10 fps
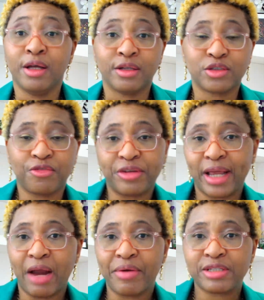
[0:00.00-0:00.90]
So for the
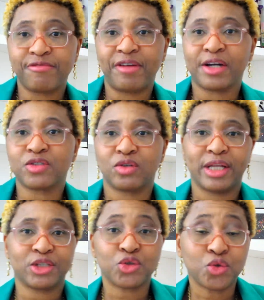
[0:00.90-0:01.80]
RH factor, there
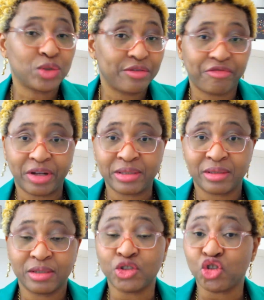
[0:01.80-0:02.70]
are two different
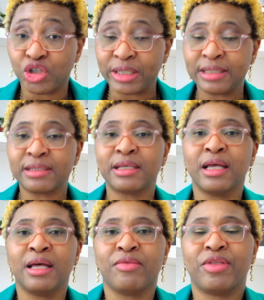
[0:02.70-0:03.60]
genes.
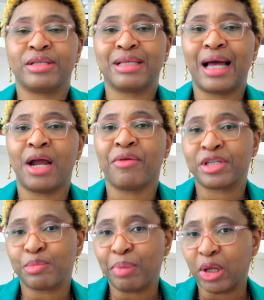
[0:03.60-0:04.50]
There's the
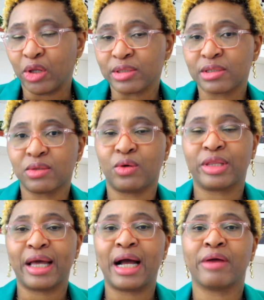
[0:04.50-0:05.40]
RH plus or
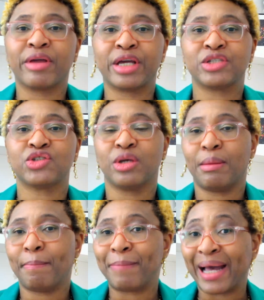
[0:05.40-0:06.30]
the RH
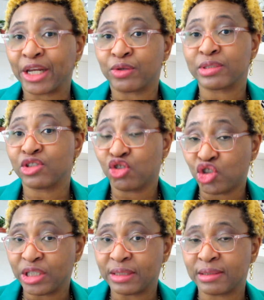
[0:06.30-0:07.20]
minus
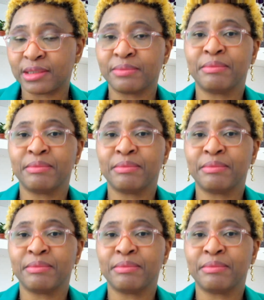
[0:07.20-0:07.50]
genes.